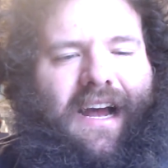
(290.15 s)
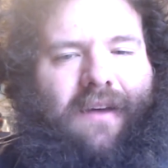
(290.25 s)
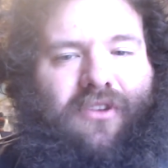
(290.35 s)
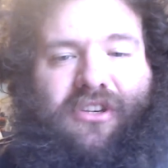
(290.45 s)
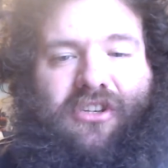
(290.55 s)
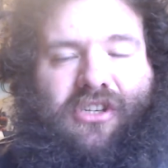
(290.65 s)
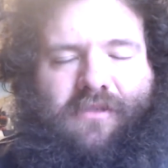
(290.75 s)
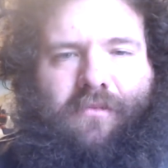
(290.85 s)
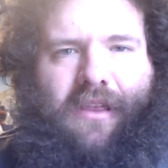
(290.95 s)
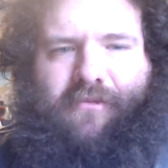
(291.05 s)
This is just
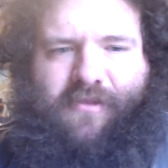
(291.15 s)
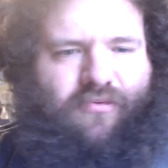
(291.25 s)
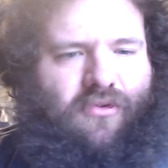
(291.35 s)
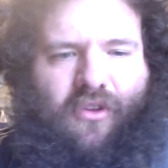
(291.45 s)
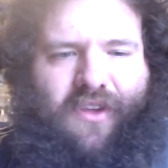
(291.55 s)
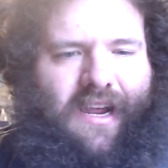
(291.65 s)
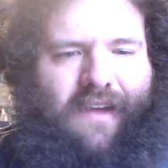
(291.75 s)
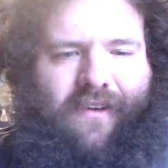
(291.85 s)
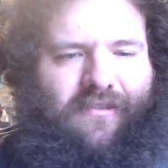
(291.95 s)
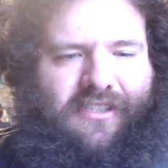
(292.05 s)
about the most brutal thing
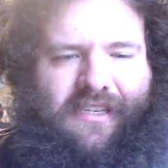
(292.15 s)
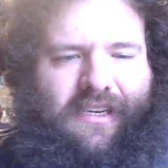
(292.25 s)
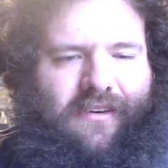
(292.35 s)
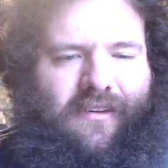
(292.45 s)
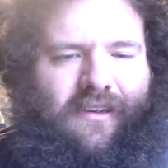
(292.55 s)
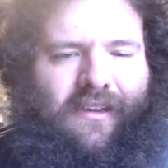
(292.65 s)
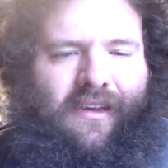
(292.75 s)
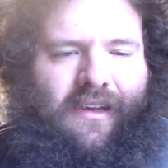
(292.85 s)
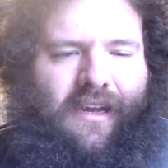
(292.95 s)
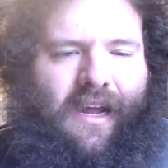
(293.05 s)
I've ever seen.
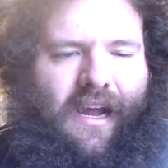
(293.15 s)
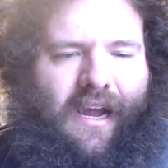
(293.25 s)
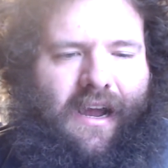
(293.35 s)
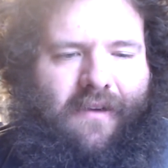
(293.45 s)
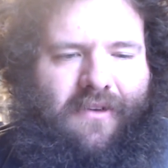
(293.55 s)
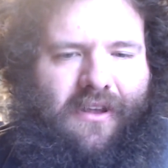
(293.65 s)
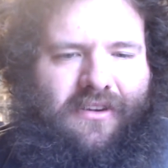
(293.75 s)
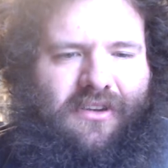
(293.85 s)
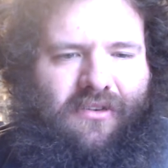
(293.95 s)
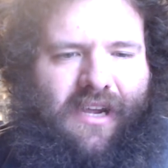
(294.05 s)

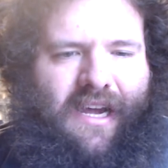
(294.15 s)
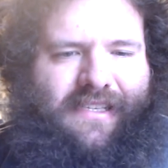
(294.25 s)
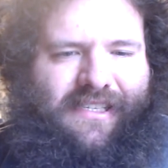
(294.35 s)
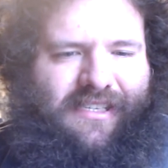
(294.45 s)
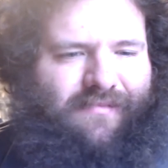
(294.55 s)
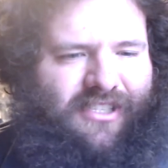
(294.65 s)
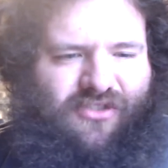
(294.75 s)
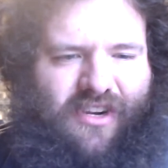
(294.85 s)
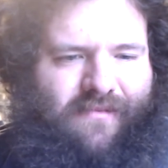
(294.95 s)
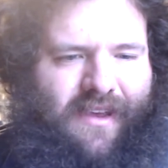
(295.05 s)
There's all kinds of just
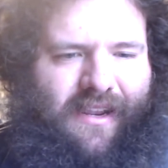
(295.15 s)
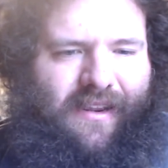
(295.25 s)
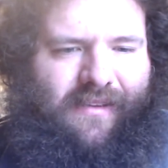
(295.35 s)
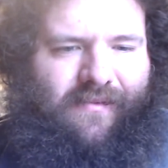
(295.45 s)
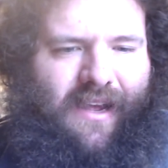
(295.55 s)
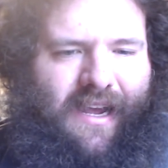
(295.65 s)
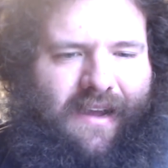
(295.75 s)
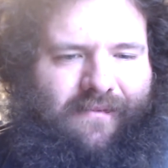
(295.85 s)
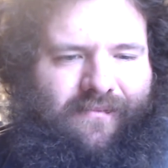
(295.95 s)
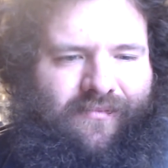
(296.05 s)
mistreatment
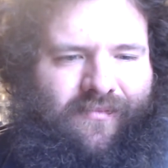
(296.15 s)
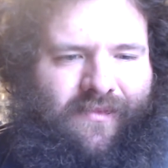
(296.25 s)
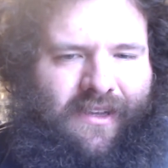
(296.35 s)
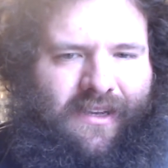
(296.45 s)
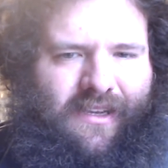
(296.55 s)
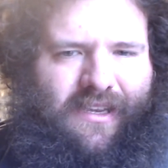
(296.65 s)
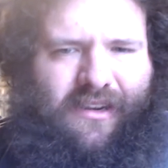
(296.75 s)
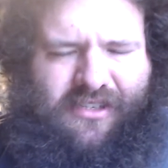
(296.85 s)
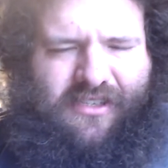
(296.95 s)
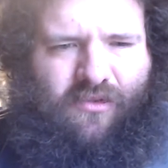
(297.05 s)

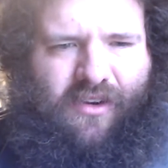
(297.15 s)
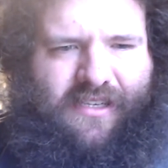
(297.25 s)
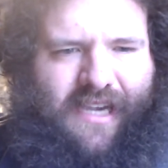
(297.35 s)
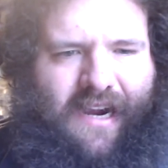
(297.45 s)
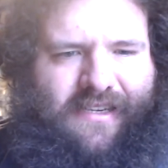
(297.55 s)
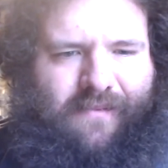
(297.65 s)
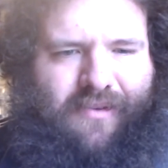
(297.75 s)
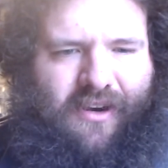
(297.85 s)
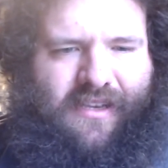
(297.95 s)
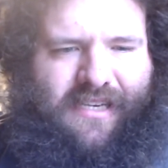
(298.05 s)
and, just a real desire to
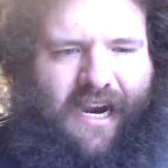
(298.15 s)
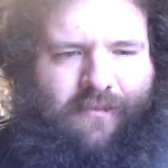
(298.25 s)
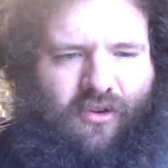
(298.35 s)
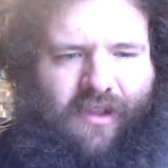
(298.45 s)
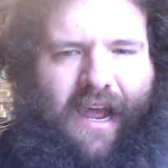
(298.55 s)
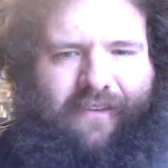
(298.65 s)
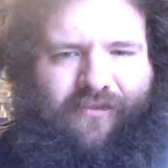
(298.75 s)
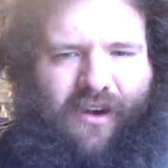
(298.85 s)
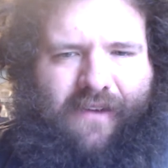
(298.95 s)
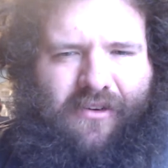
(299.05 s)
build a desirable life
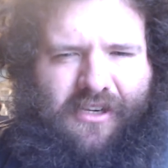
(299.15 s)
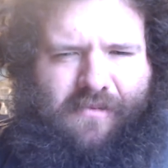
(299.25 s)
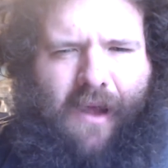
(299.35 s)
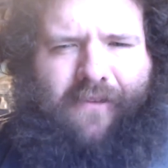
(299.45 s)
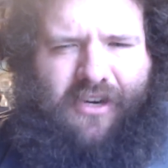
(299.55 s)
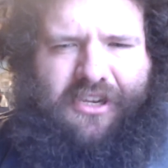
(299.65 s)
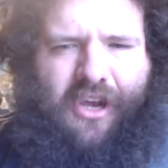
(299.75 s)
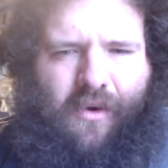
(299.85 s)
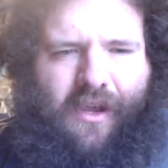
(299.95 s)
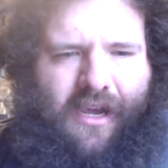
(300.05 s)
whenever there's poverty going.